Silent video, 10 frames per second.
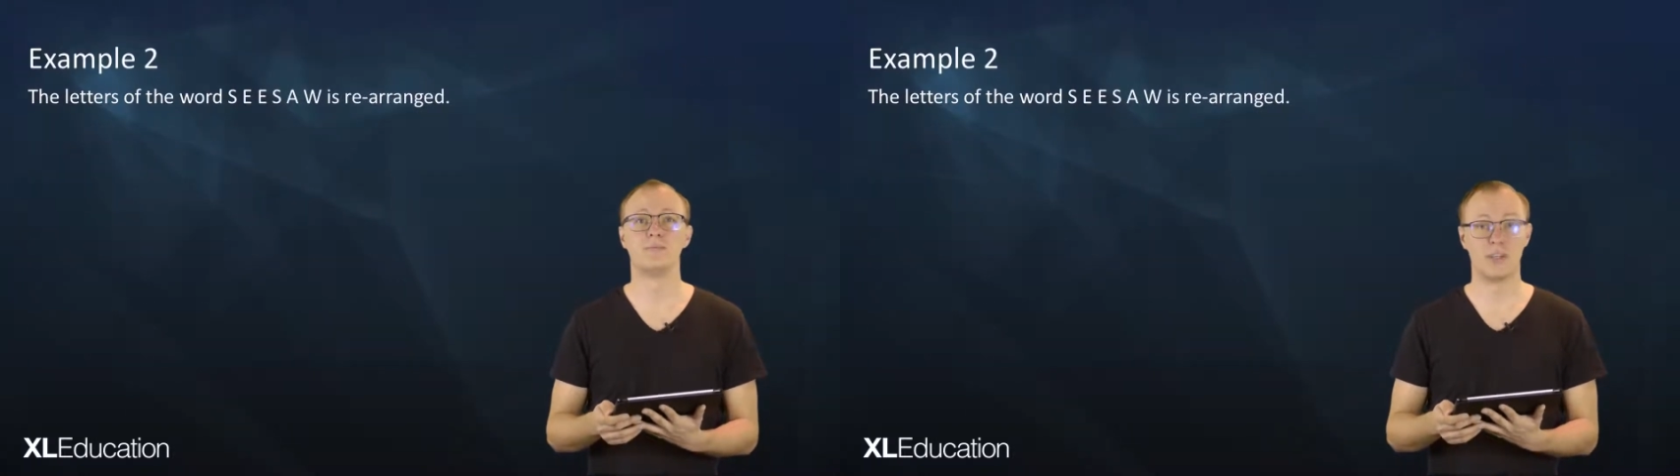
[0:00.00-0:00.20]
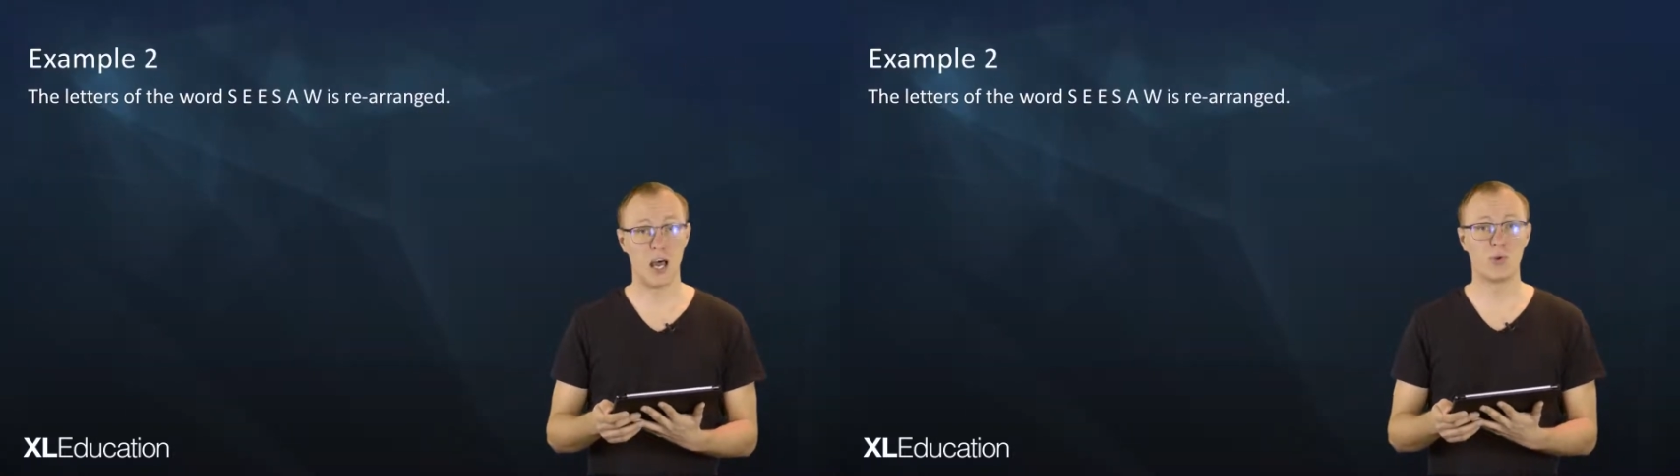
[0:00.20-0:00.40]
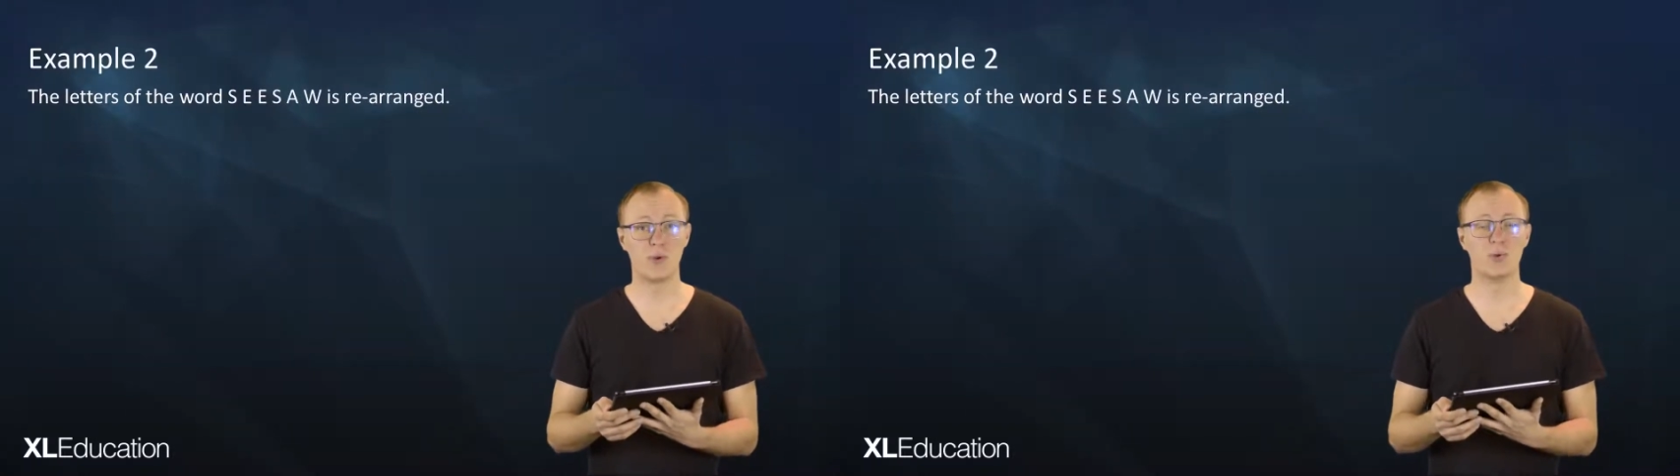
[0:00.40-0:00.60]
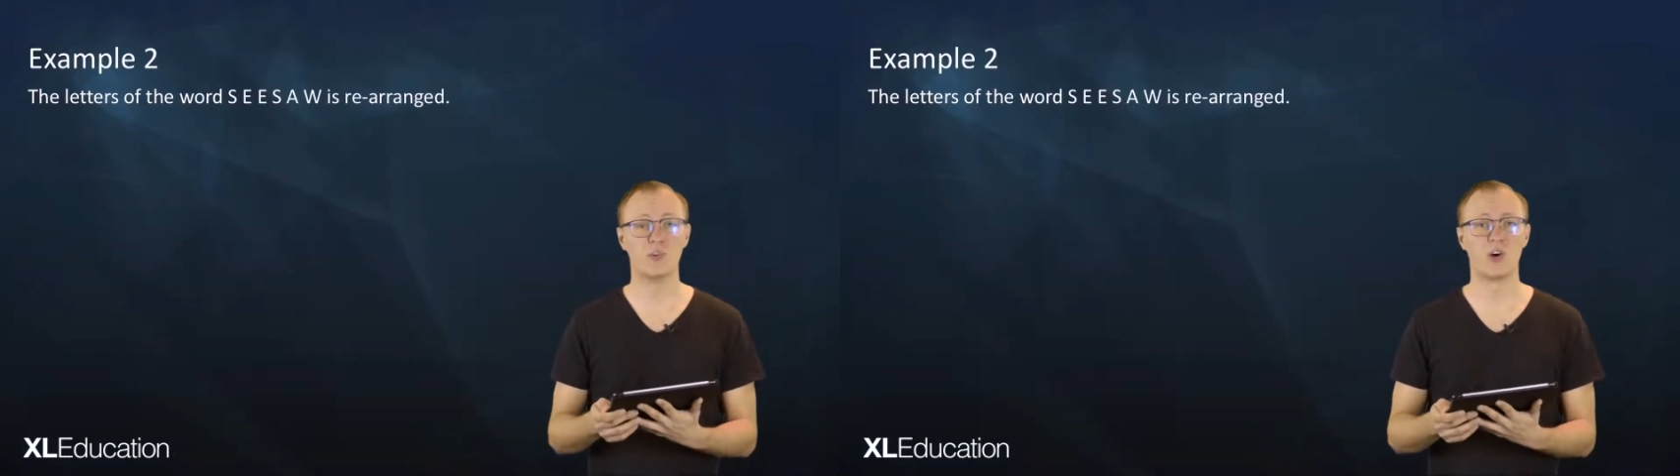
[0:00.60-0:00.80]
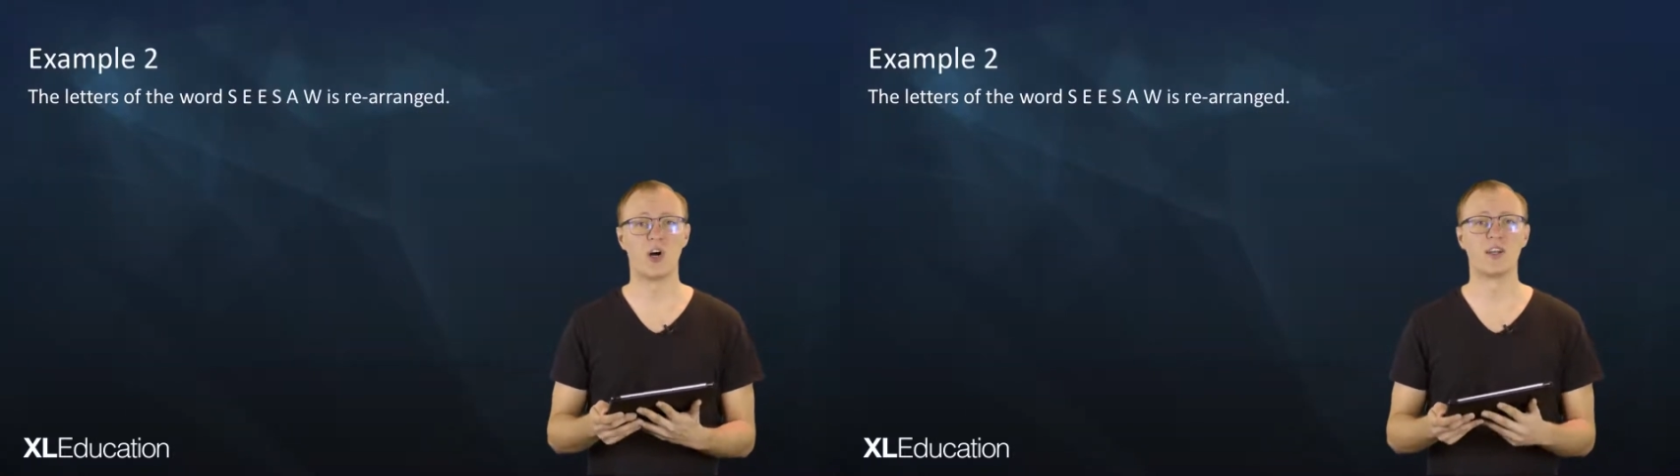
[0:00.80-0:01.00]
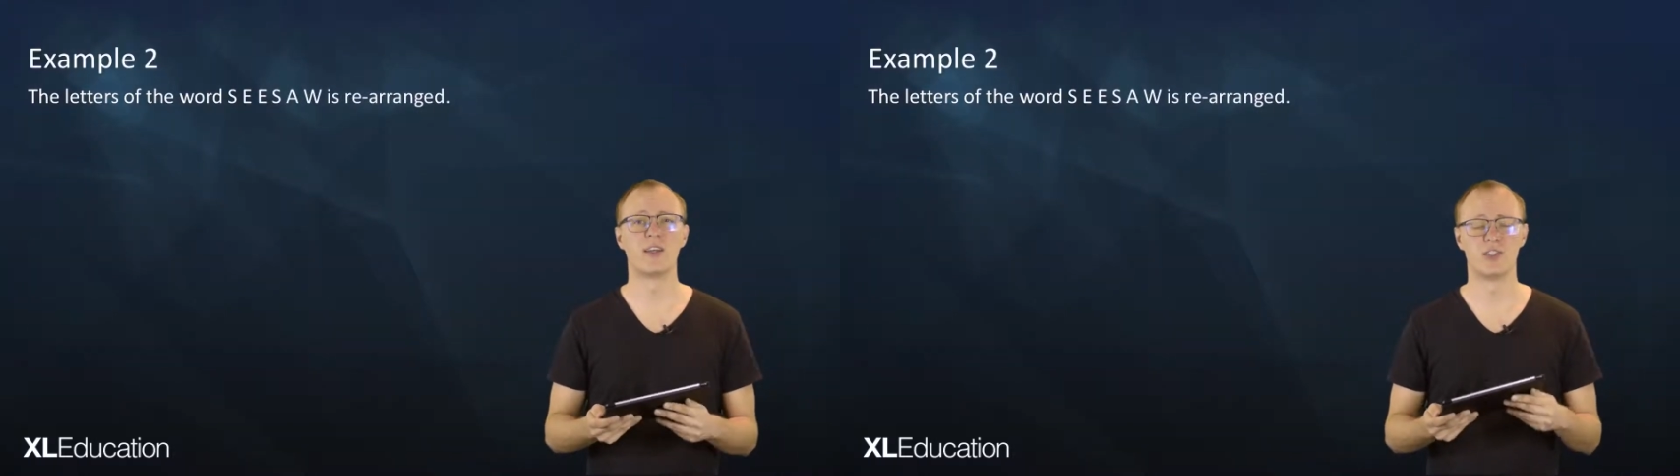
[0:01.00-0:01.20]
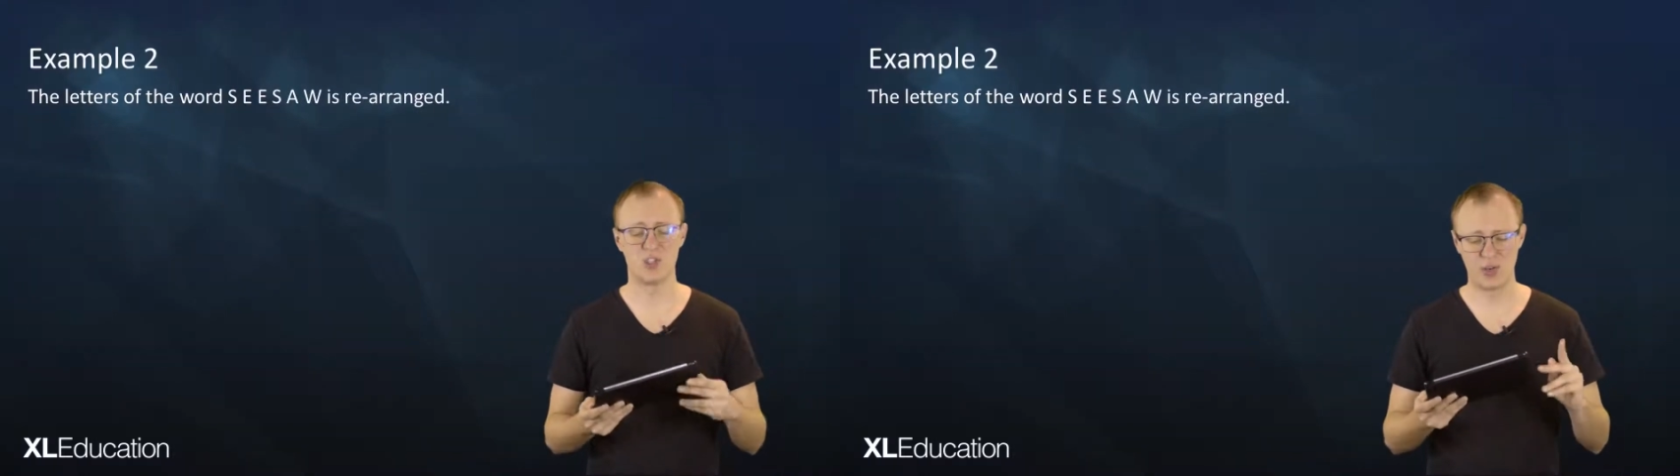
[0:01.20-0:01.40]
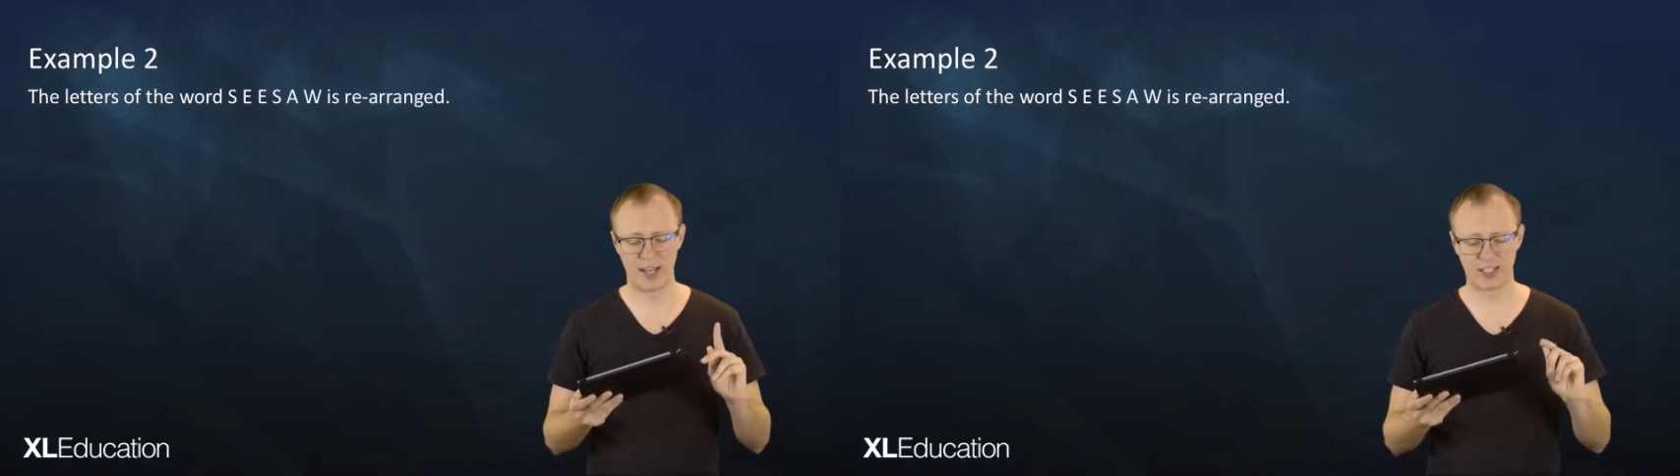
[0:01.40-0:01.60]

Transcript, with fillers: Now we move on to